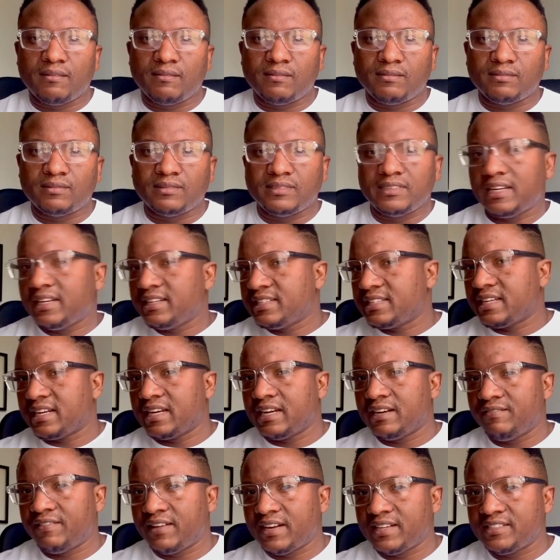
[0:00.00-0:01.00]
There is an
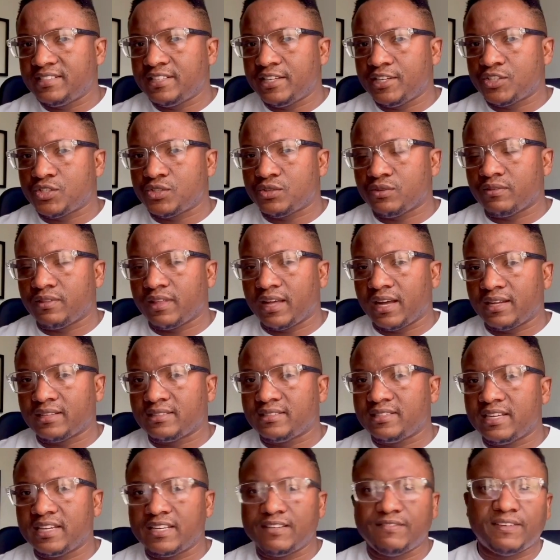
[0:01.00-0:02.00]
advantage to that.
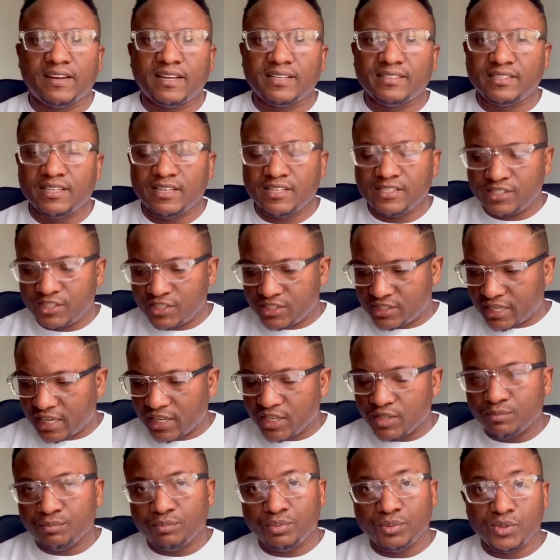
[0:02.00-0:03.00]
The advantage is that
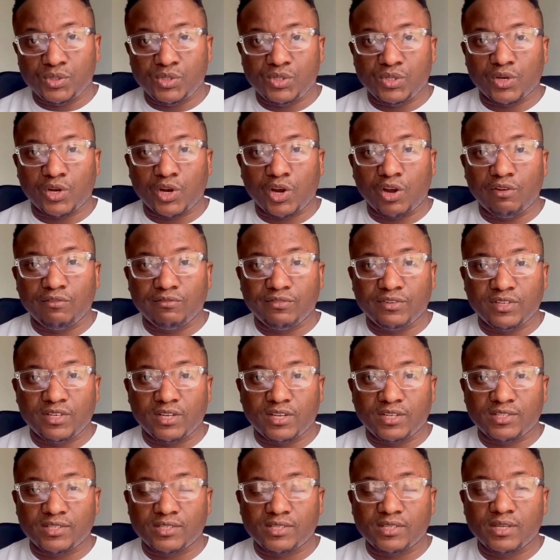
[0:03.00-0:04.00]
it boosts your
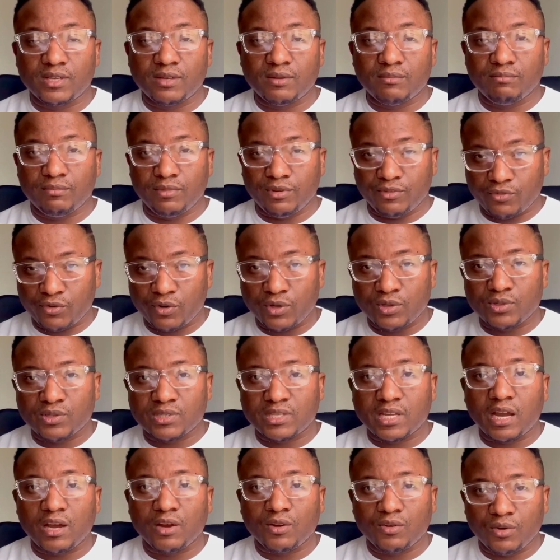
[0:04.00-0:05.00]
confidence before you
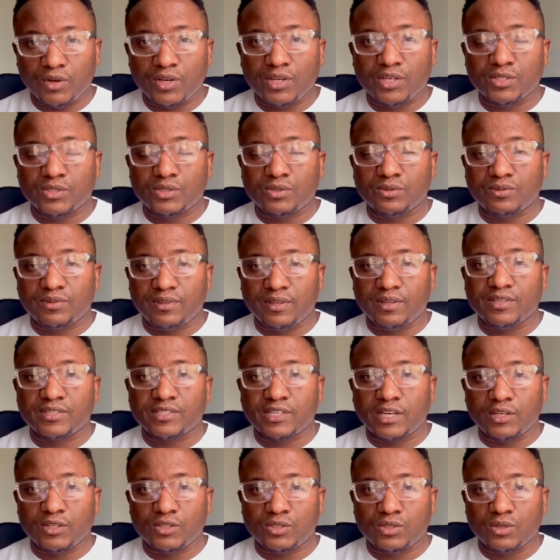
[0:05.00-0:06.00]
start going into things
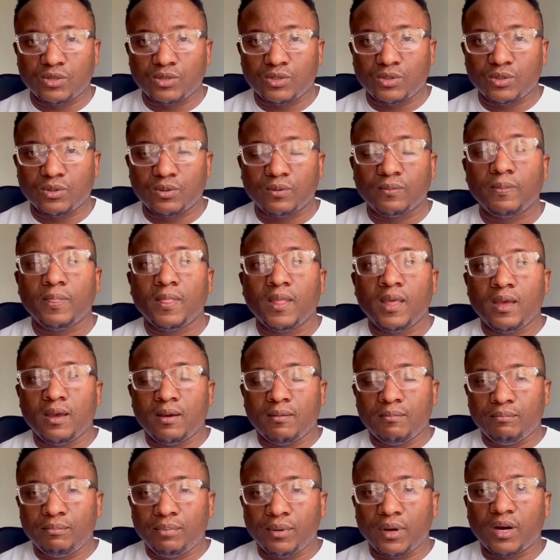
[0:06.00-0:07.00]
that you don't know.
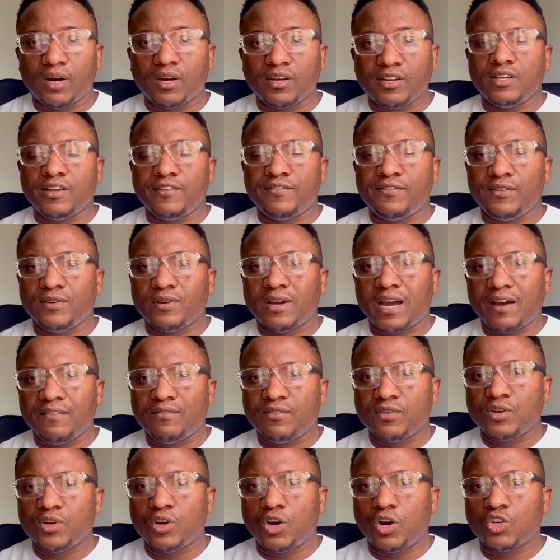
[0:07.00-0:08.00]
But if you
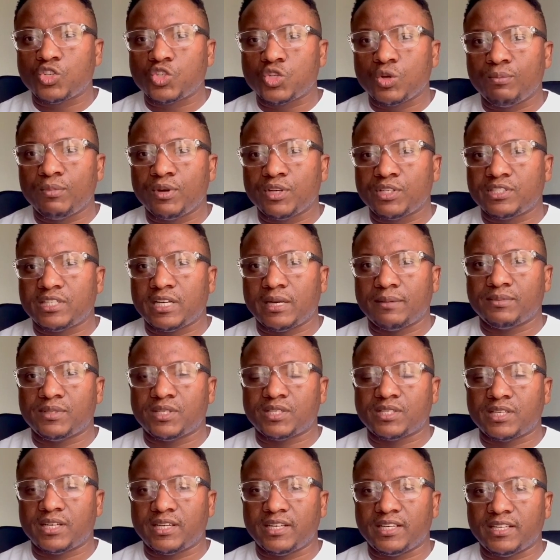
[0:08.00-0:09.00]
haven't got so much time to
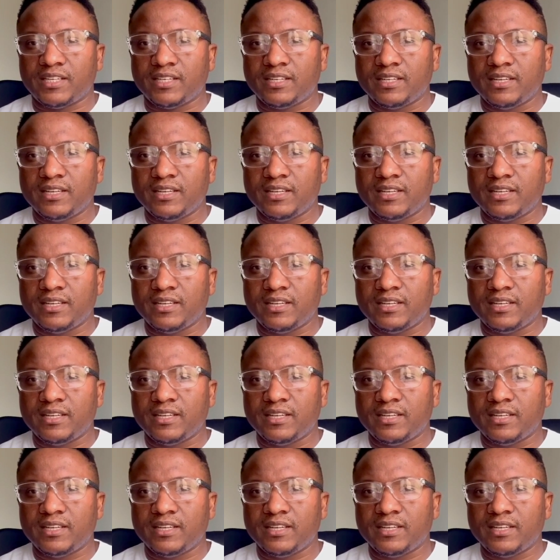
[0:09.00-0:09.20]
study,